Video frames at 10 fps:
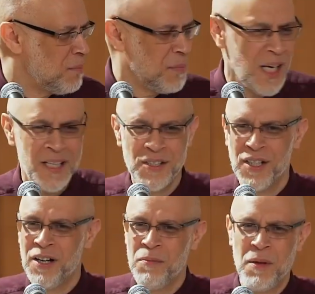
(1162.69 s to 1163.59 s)
Malaysia,
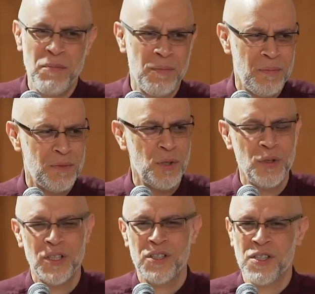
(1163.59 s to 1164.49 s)
and I remember
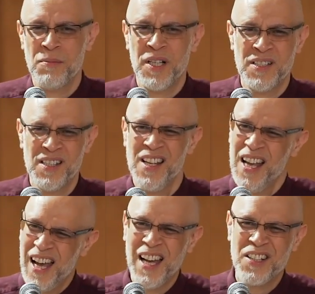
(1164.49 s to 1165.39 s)
talking to someone that says,
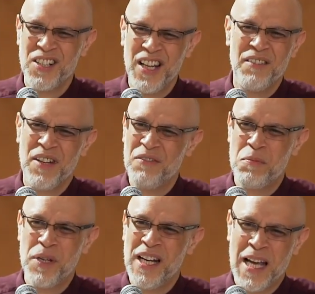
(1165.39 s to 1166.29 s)
actually I've
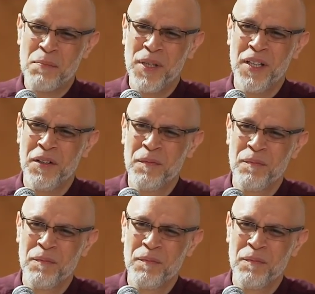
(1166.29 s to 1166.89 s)
never been happier